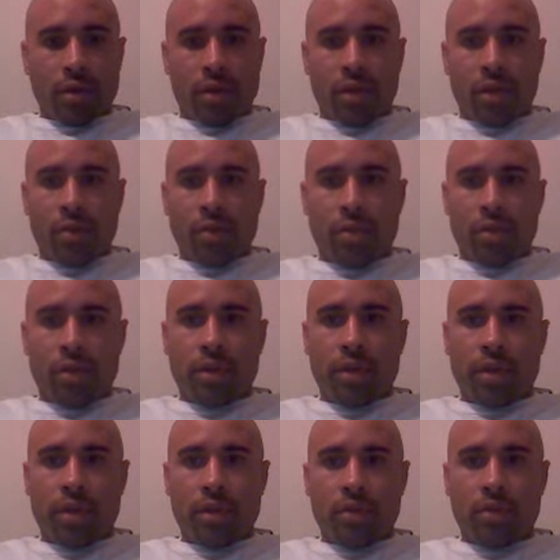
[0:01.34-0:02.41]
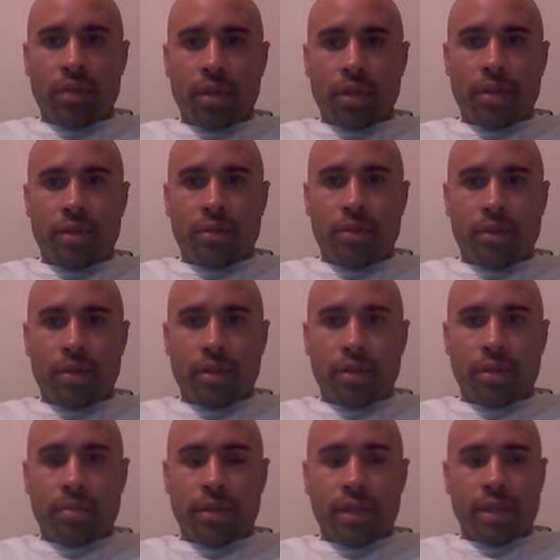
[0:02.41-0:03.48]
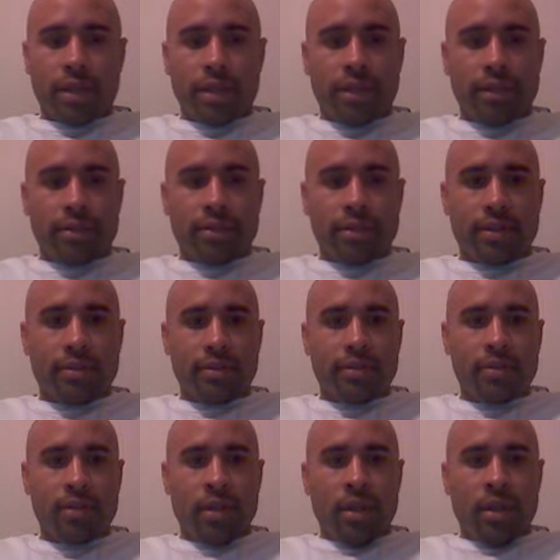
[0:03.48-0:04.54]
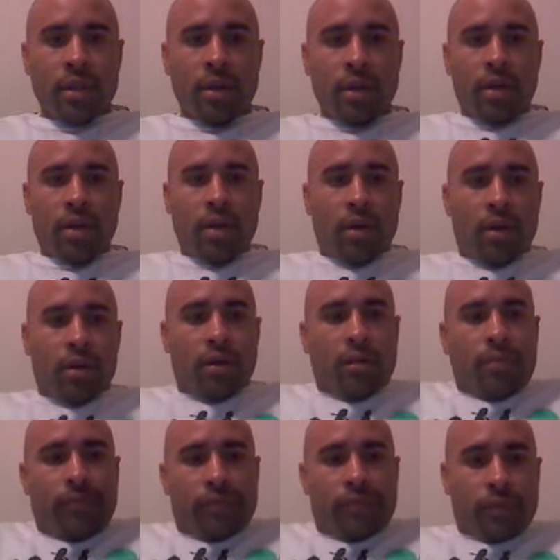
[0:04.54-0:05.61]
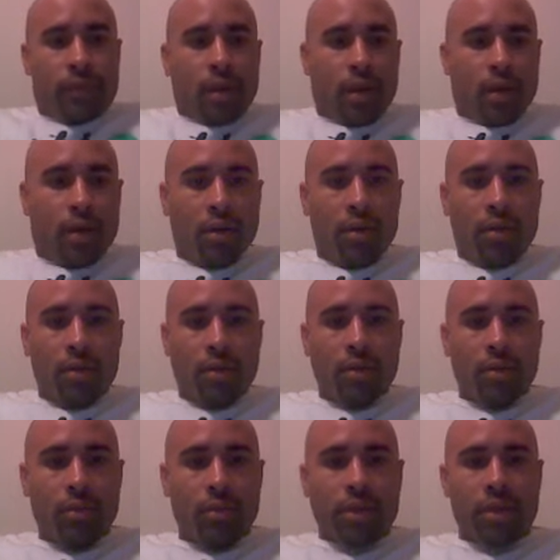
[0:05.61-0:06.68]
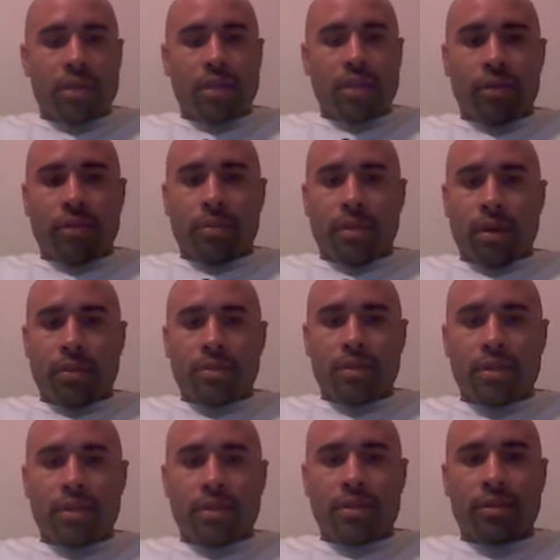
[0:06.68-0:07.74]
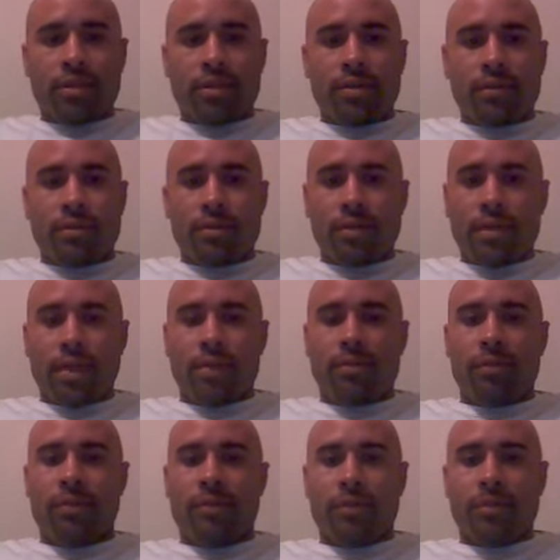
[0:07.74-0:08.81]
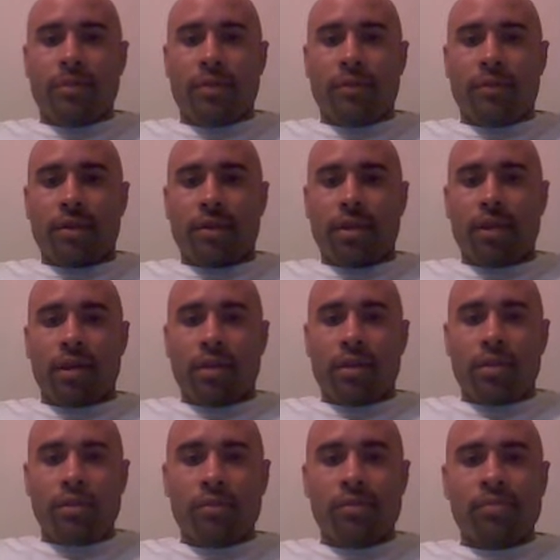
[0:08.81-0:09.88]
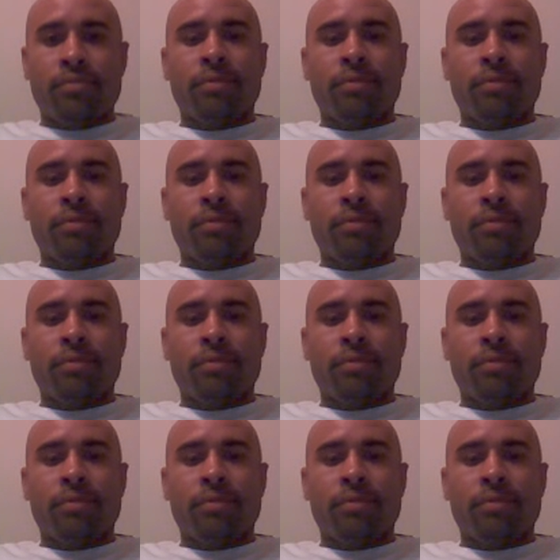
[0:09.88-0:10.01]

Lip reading: All right, we'll go ahead and try this podcast lesson. Um, what the general purpose of this is to get me from in front of y'all